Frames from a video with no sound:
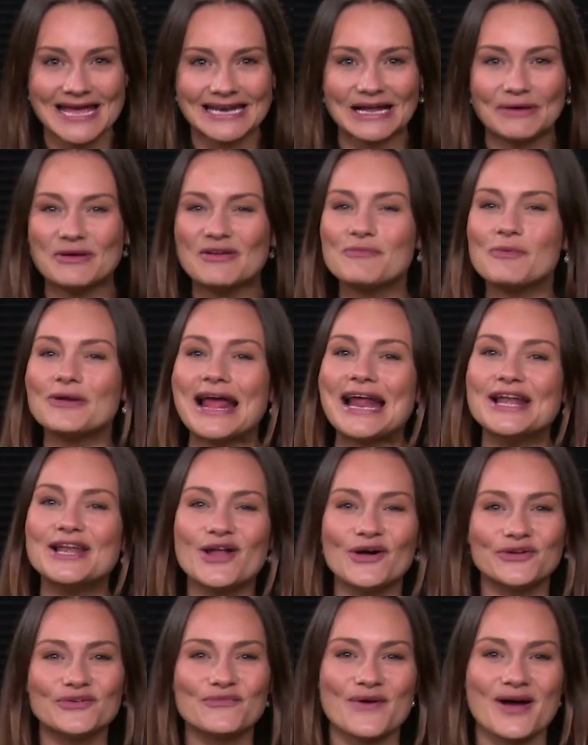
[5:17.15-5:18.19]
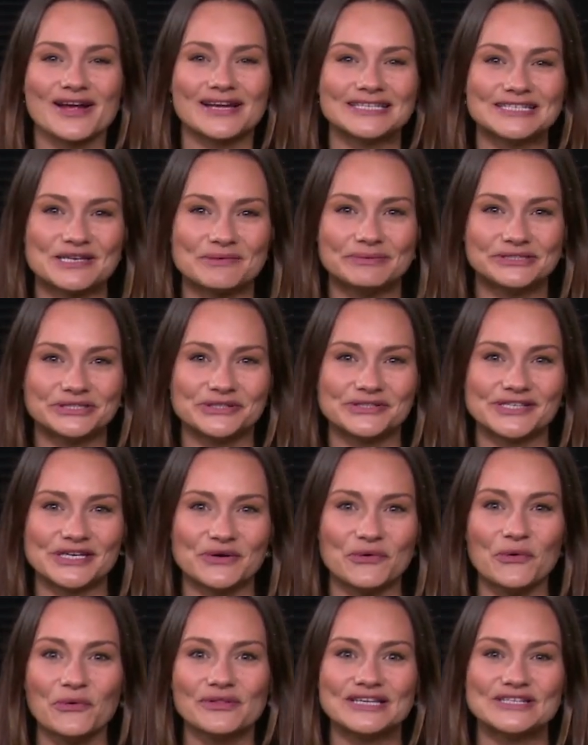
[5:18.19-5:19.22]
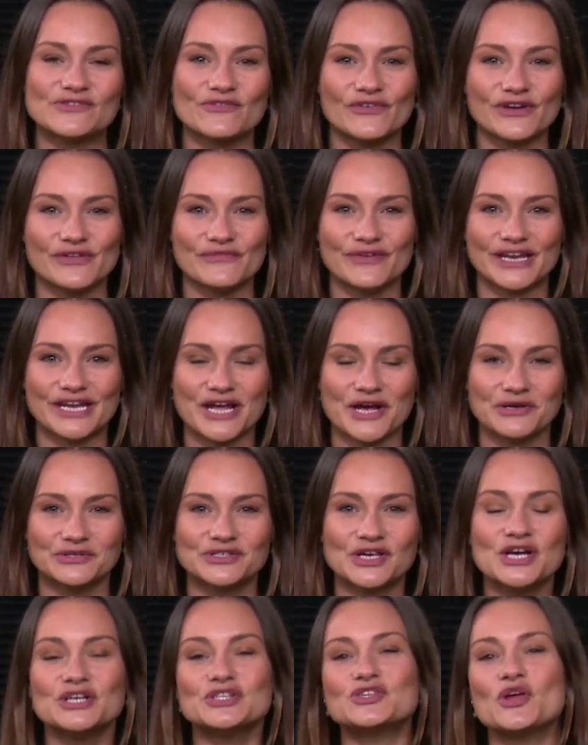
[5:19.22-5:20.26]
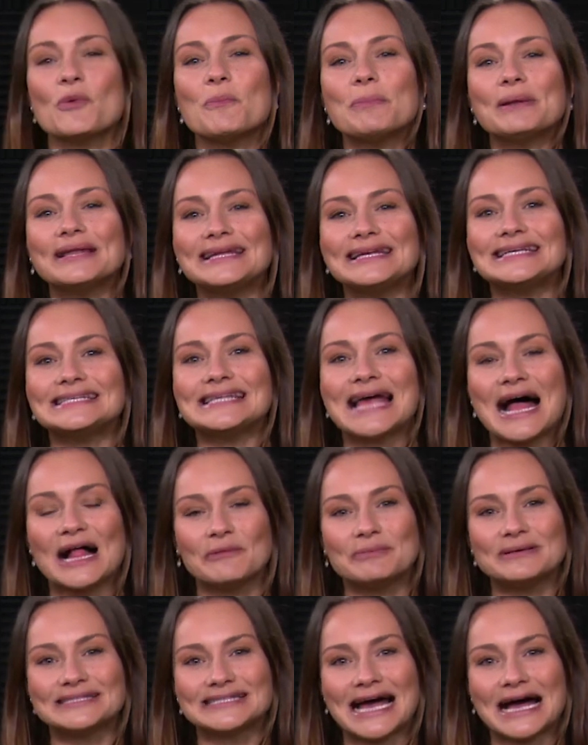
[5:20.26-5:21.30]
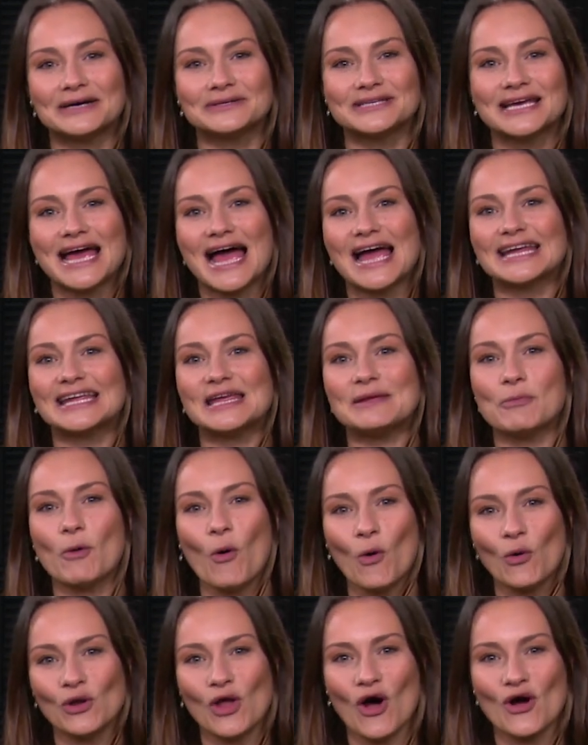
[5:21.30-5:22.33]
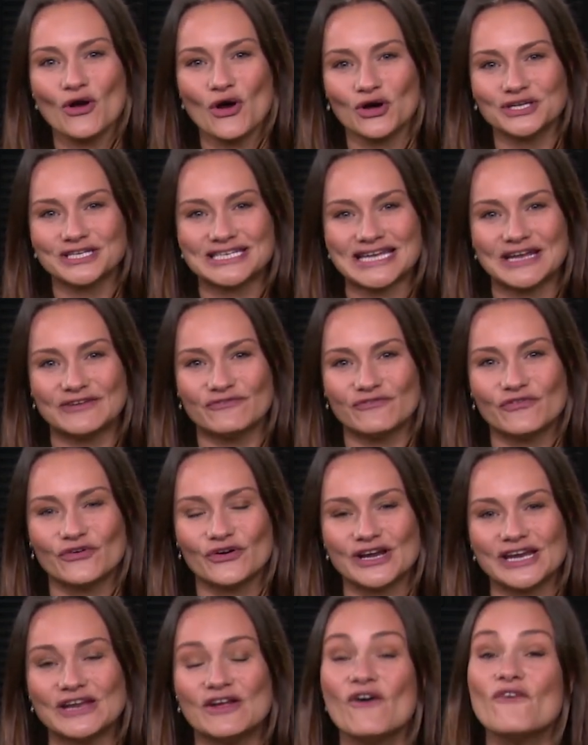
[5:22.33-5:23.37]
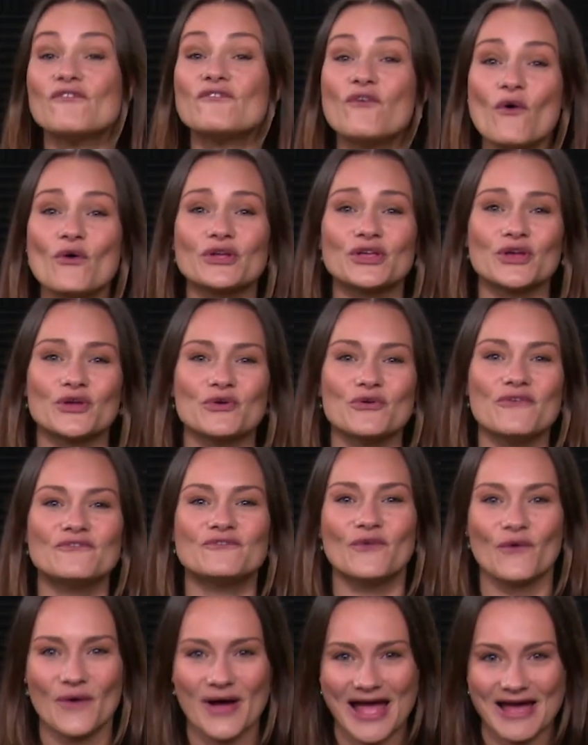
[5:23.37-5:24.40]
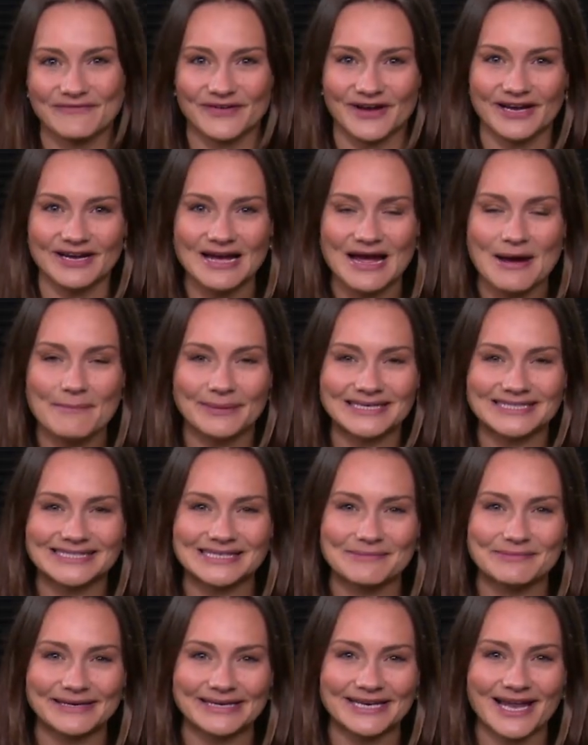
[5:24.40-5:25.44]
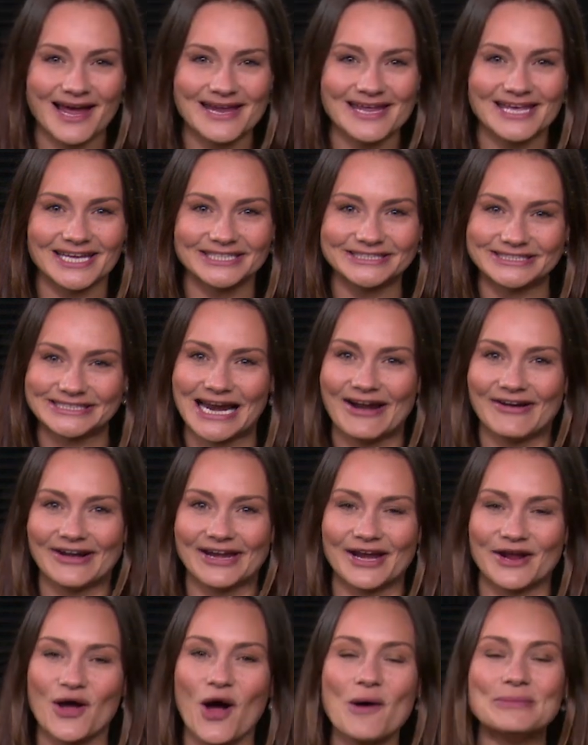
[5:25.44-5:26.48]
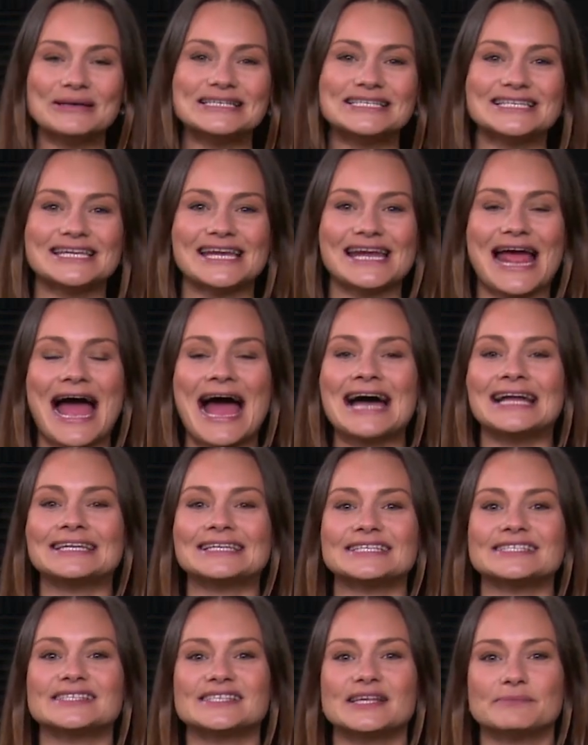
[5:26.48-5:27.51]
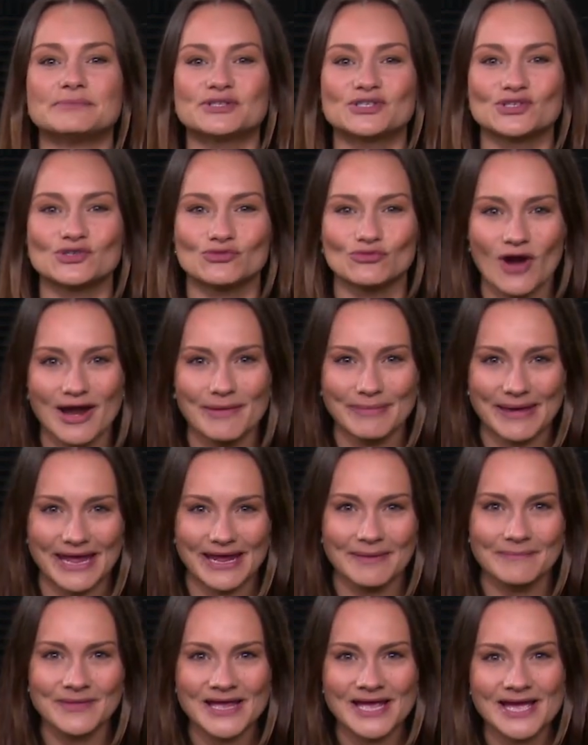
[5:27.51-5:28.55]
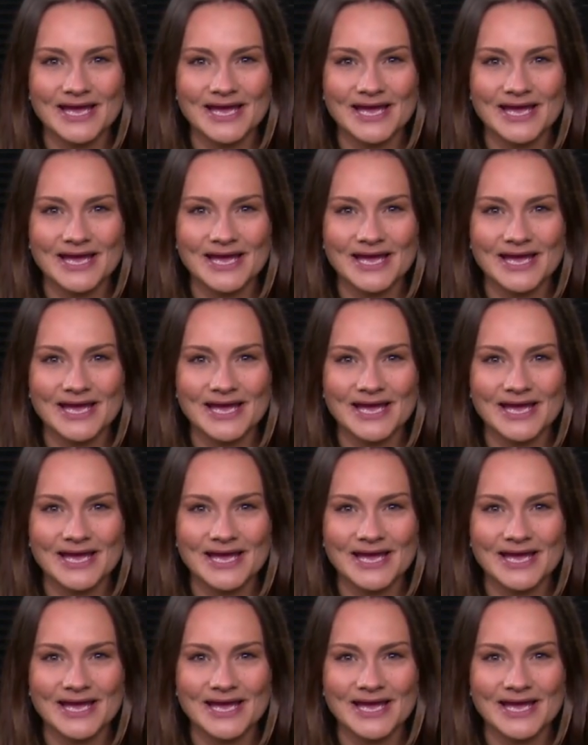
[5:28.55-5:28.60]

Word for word: Now, we've put a lot of work into producing all these free videos, so please help us out and keep all our content free for you forever by simply liking, sharing, commenting, and subscribing.